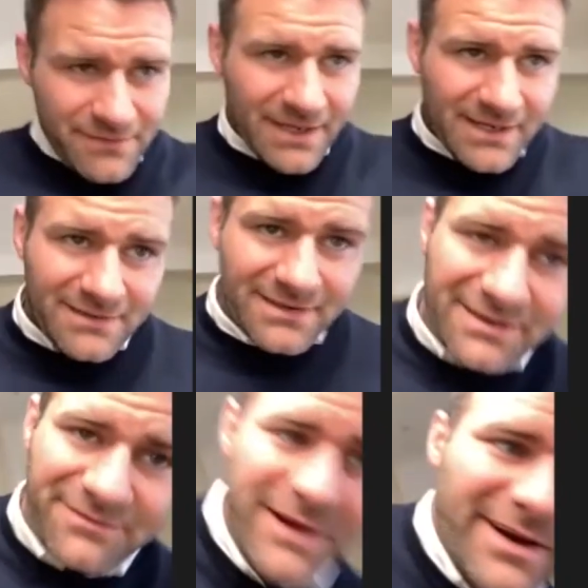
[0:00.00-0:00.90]
I
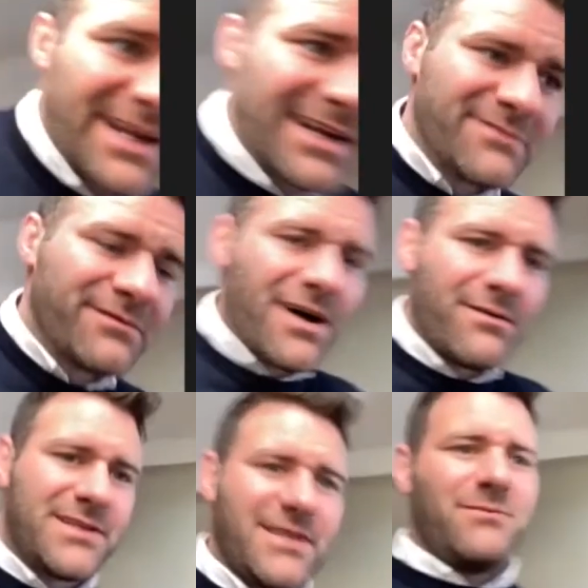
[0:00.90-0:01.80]
had very little
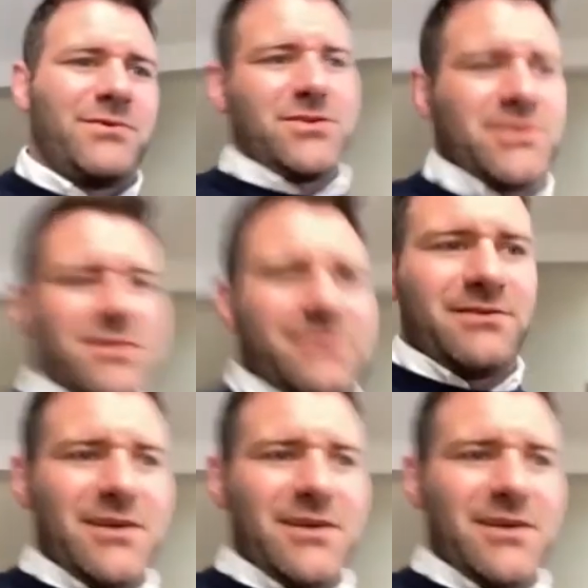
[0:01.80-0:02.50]
involvement in, but just